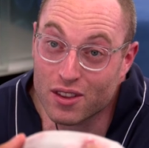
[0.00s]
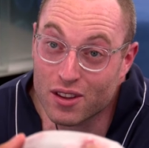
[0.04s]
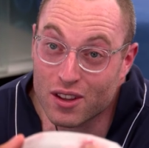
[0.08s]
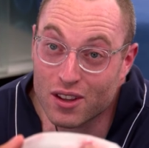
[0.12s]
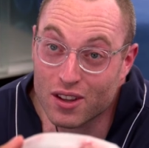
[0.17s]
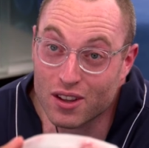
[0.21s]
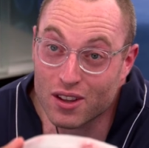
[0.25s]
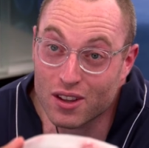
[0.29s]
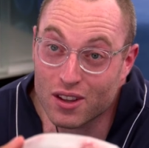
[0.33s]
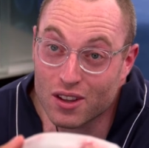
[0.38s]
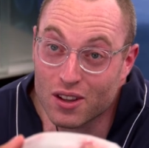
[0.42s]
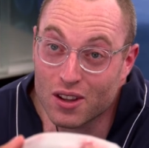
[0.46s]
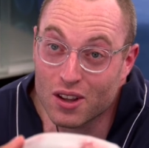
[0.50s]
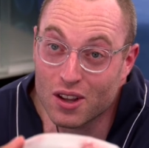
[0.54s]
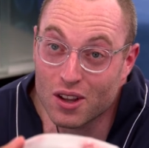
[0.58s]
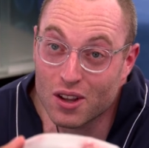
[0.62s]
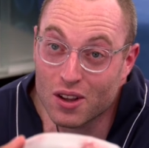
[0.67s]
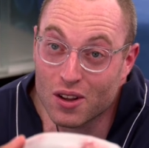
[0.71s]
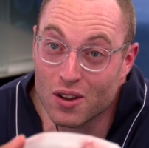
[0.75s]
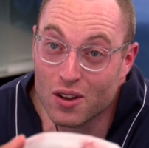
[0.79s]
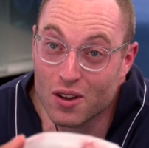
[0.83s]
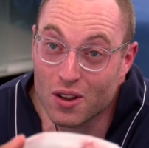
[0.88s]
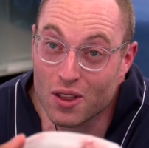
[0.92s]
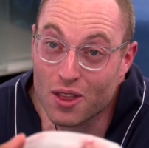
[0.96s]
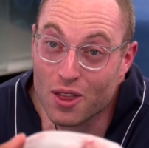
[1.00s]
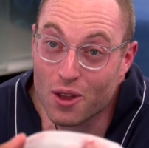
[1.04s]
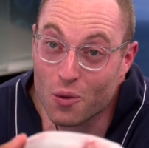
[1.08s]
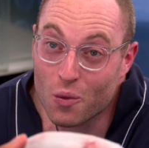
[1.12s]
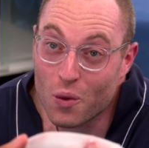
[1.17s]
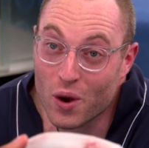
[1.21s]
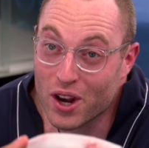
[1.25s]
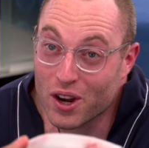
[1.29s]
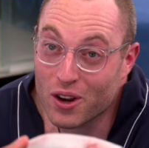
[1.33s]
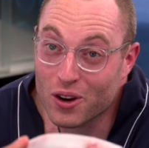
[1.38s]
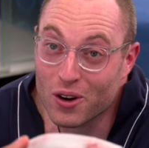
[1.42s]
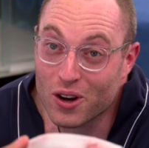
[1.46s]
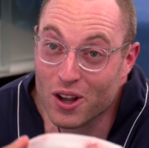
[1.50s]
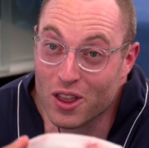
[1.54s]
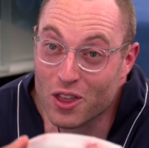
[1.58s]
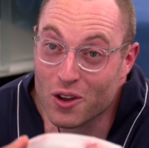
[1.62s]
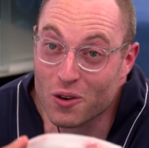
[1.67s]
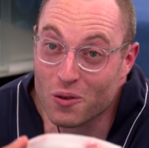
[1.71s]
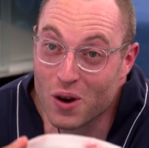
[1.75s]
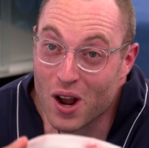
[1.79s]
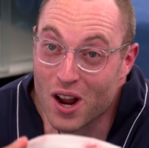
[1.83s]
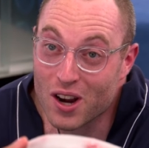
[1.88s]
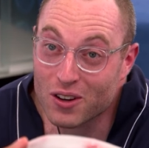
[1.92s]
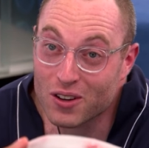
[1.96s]
And the winner and
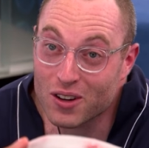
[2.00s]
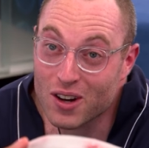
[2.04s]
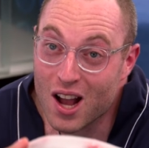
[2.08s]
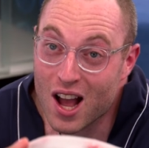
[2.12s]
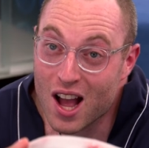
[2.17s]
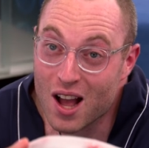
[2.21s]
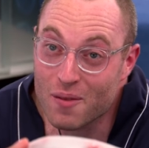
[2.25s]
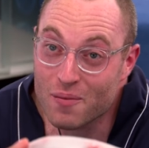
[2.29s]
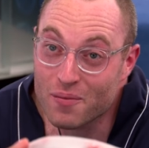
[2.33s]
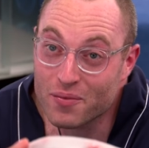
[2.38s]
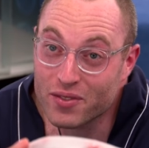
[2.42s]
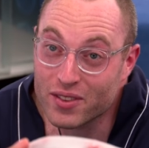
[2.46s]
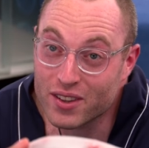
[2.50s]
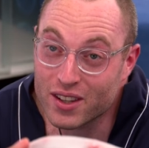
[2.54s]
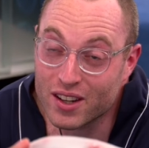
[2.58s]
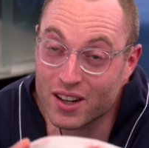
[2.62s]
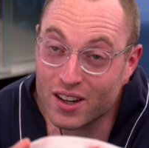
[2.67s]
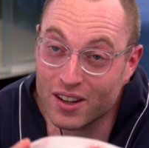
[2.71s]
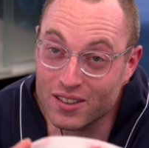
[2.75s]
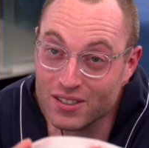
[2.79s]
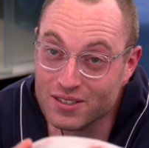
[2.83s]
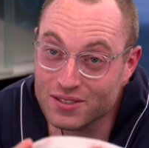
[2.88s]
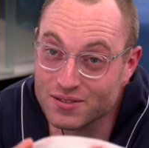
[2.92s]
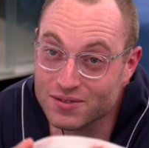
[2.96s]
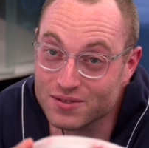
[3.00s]
the runner-up, you know?